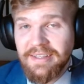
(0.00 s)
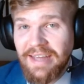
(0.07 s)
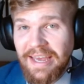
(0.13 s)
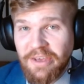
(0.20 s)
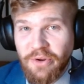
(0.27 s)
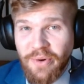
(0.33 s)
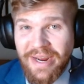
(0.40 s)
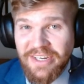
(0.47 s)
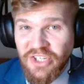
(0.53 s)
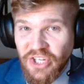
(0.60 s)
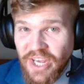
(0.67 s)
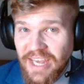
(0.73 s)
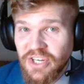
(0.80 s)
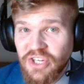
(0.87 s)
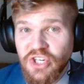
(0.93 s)
like your
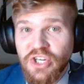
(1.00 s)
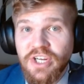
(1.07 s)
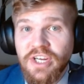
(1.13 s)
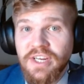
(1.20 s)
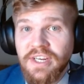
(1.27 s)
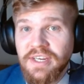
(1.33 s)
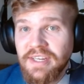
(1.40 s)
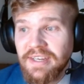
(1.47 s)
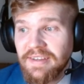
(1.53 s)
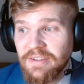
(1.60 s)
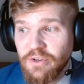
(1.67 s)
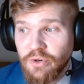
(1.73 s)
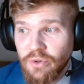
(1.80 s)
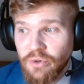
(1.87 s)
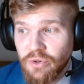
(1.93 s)
education,
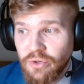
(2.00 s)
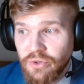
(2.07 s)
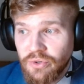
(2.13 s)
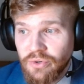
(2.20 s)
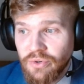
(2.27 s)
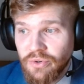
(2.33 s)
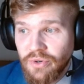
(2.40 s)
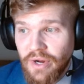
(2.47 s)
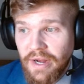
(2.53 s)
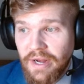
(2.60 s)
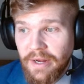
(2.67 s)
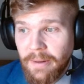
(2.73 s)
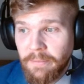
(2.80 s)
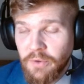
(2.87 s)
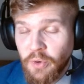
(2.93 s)
your your
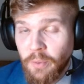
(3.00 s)
uh,